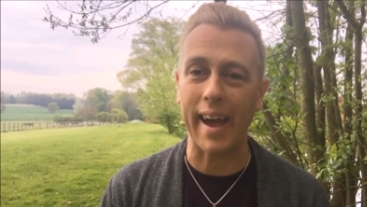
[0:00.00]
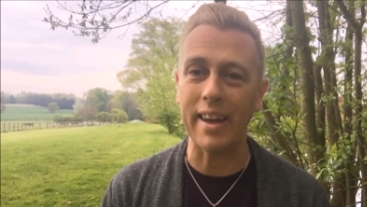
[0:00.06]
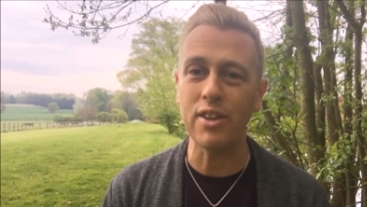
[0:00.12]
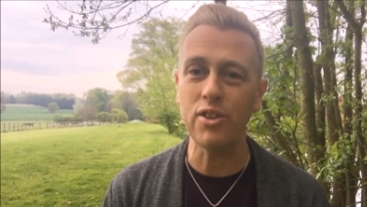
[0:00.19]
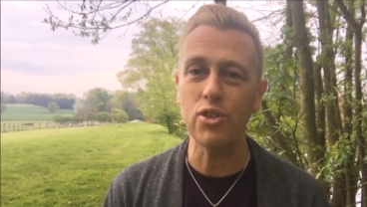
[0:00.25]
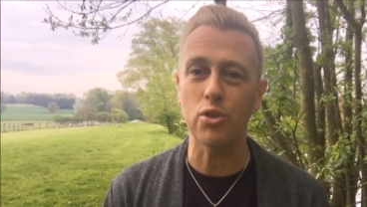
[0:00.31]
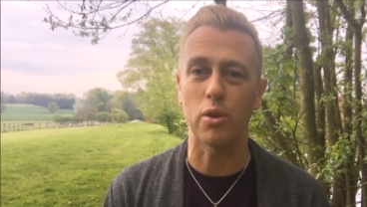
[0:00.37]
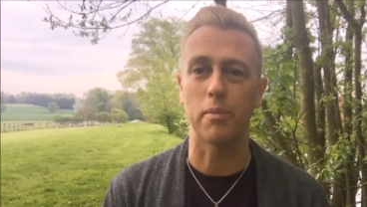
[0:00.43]

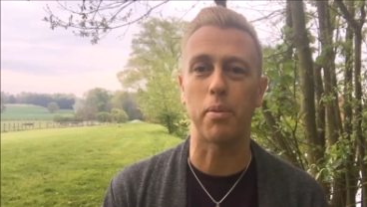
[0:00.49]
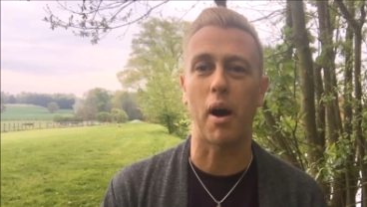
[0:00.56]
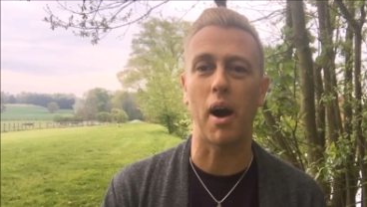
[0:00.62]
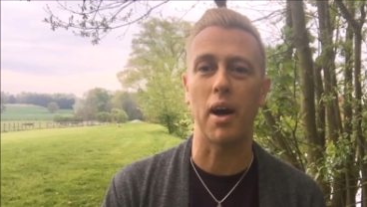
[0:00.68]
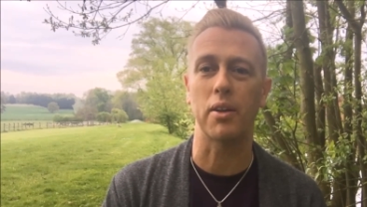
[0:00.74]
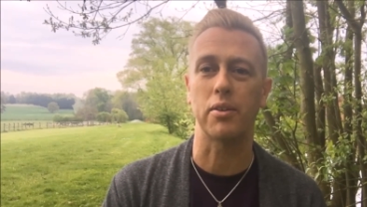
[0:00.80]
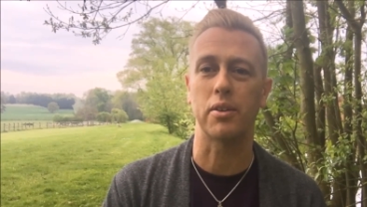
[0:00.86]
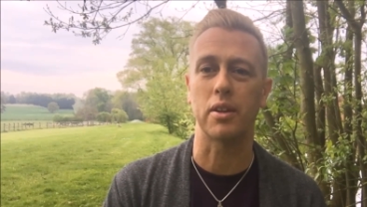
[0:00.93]
angel of
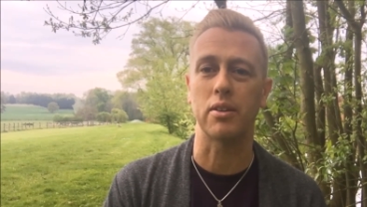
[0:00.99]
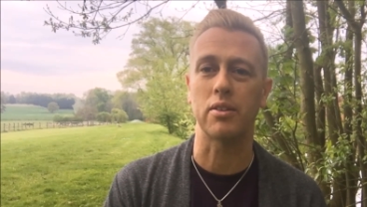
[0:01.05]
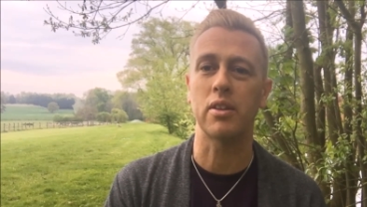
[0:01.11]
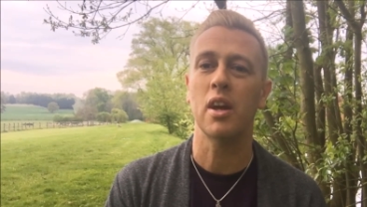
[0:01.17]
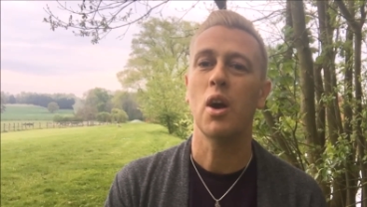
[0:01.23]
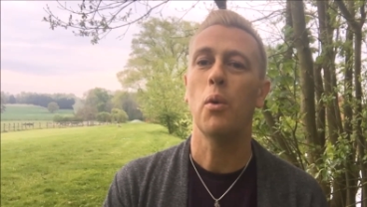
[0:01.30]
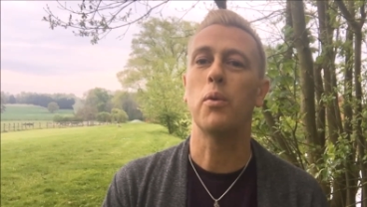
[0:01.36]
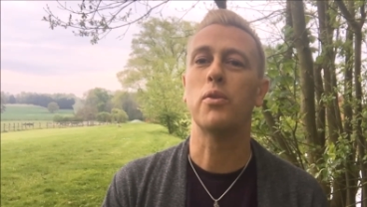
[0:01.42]

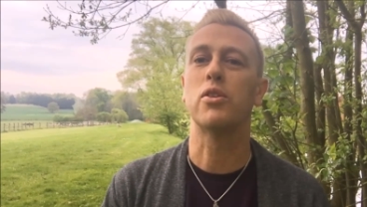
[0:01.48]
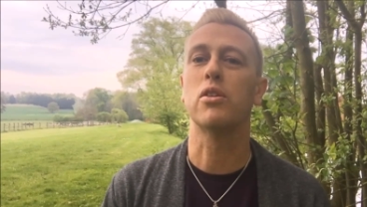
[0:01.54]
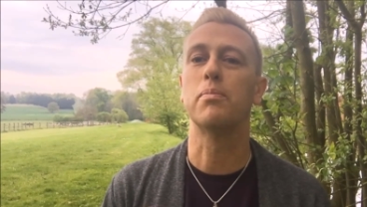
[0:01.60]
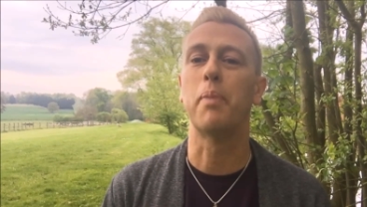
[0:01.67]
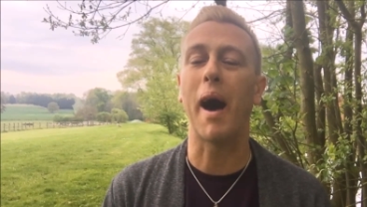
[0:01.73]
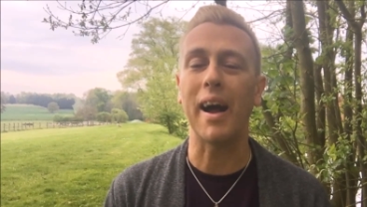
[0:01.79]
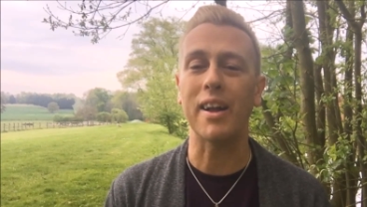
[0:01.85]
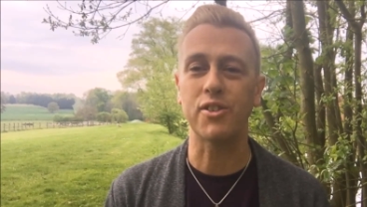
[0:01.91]
Pisces, which is
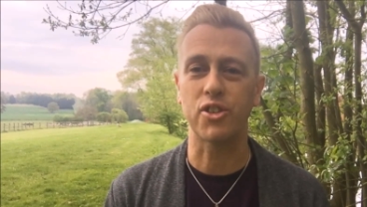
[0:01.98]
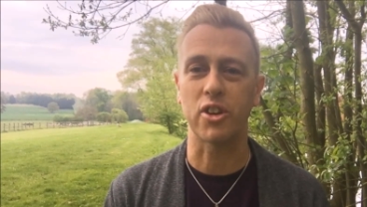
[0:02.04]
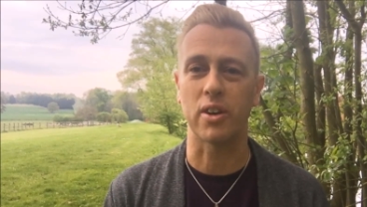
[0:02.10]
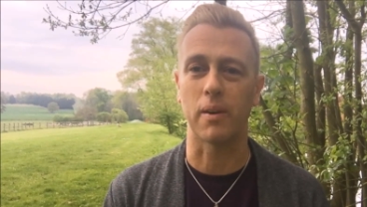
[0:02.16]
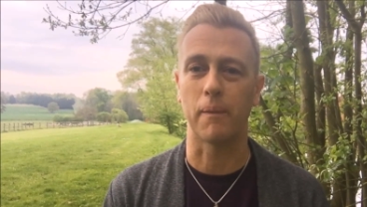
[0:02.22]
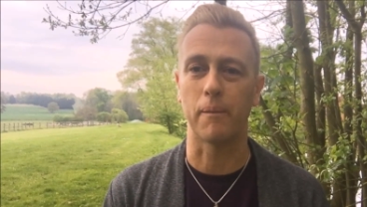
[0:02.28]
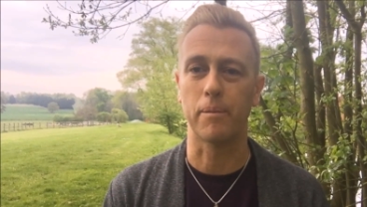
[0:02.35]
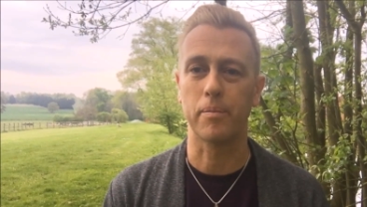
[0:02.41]

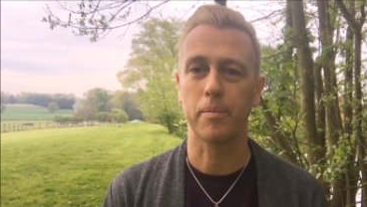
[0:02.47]
Barchiel.